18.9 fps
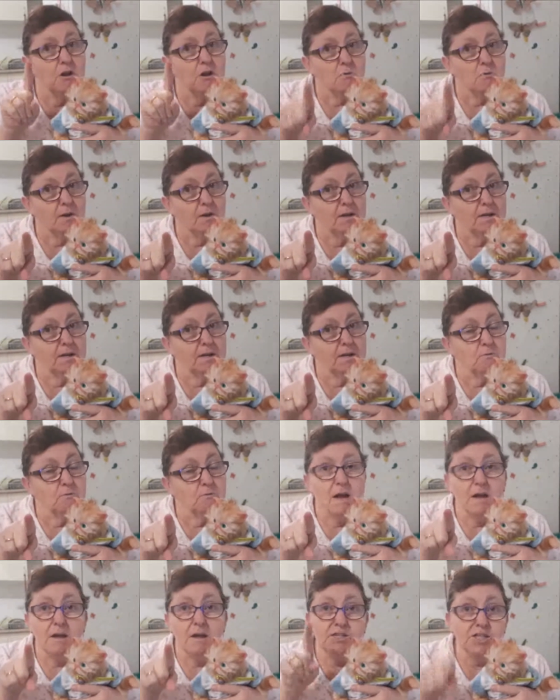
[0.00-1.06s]
you want
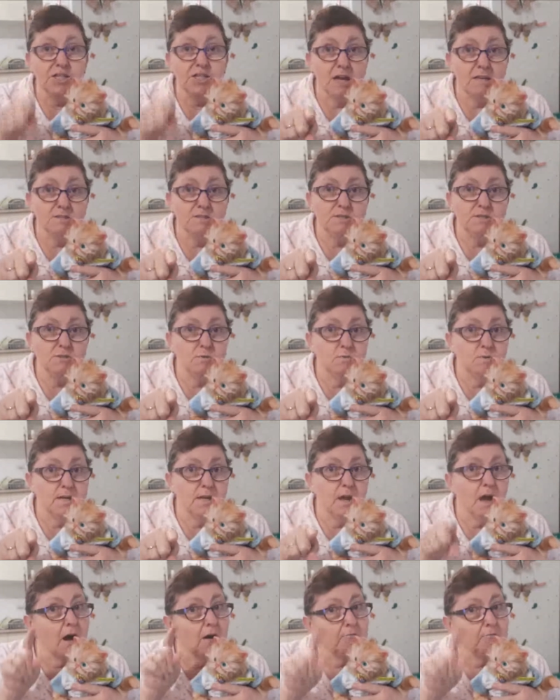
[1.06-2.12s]
a chance to
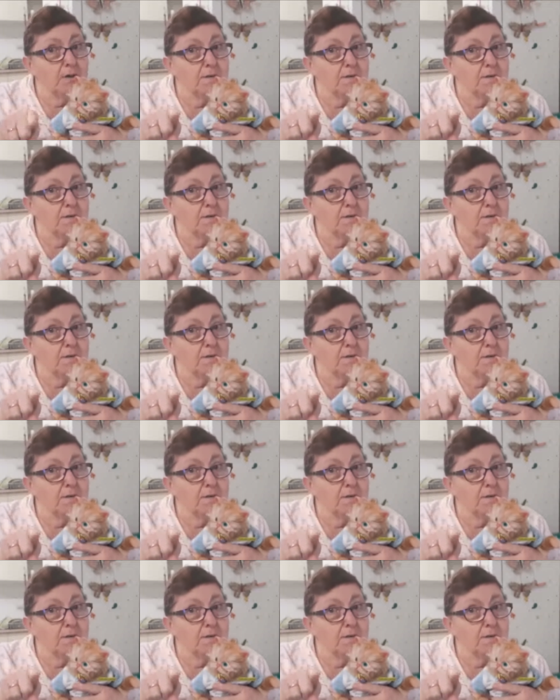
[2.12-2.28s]
win a